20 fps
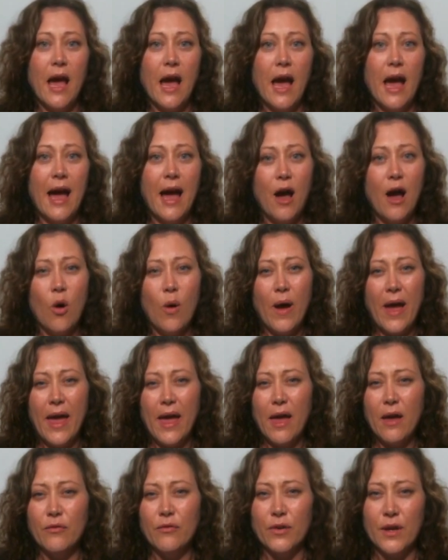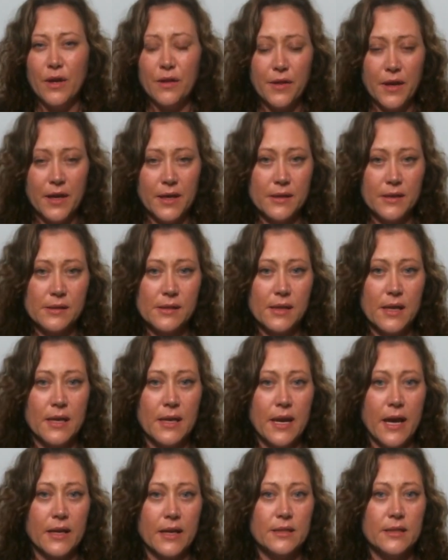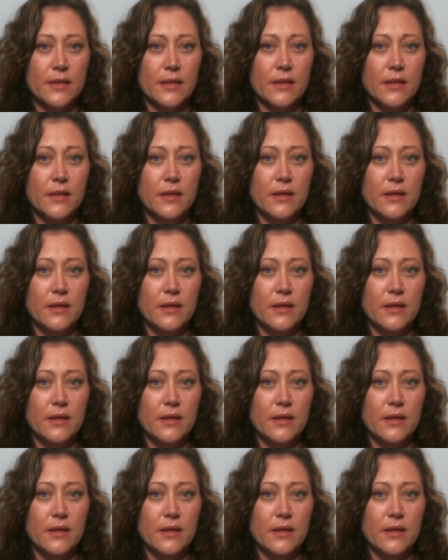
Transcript: how everything is connected.